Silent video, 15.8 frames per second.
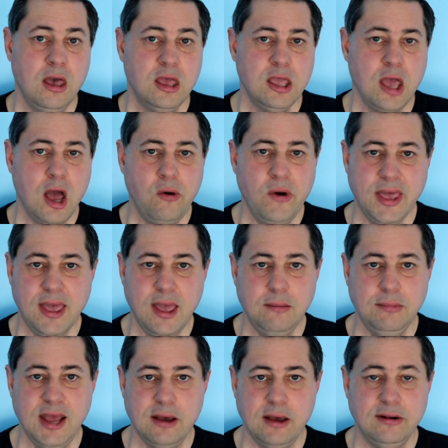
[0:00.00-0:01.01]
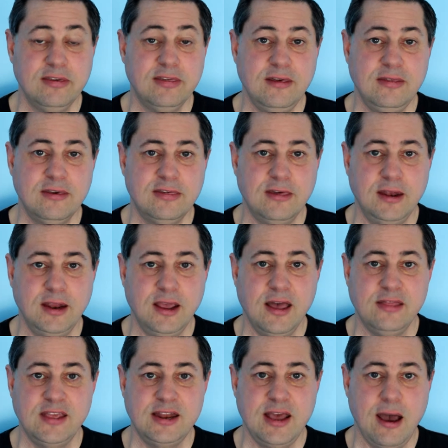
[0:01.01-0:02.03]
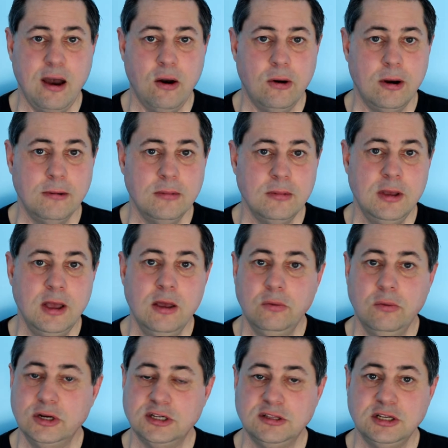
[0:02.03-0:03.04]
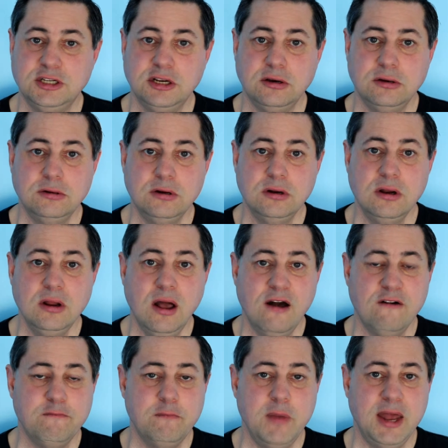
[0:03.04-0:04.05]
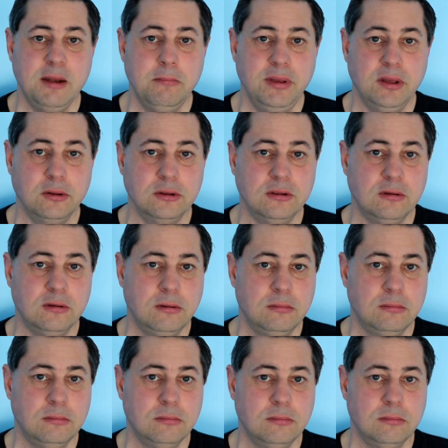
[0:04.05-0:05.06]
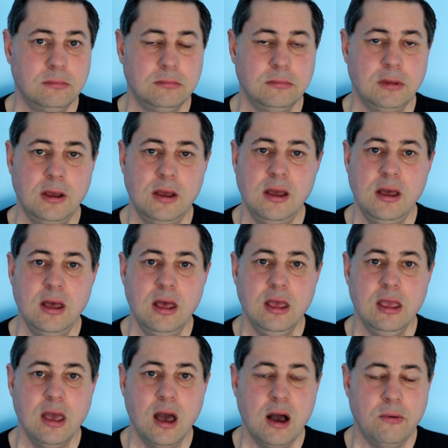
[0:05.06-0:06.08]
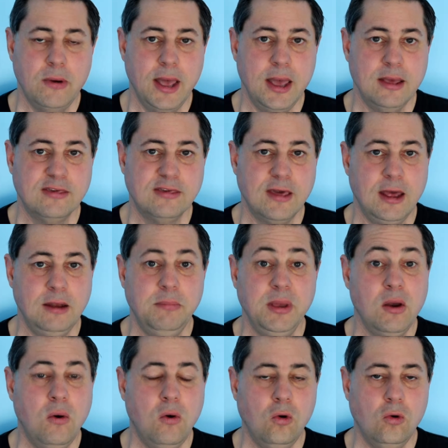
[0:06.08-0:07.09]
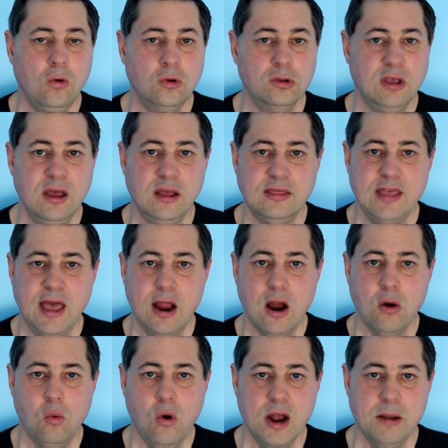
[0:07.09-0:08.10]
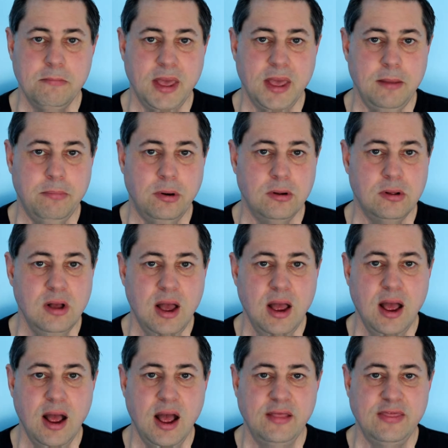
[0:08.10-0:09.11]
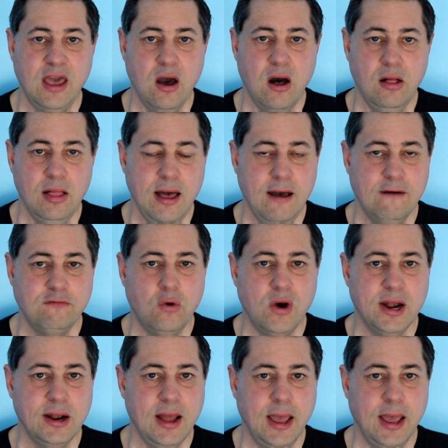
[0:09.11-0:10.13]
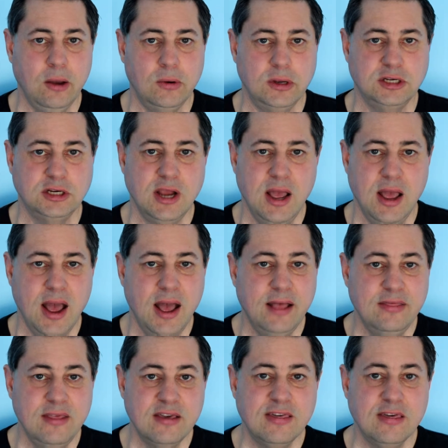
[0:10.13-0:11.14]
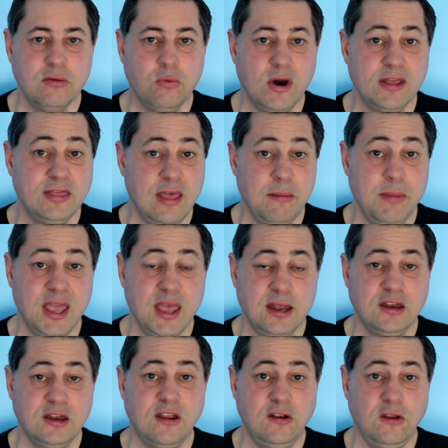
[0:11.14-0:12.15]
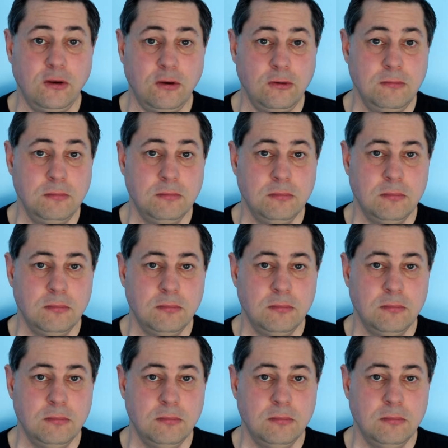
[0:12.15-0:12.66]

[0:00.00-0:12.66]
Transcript: Yahweh came down to see the city and the tower, which the children of men built. Yahweh said, "Behold, they are one people, and they all have one language, and this is what they begin to do.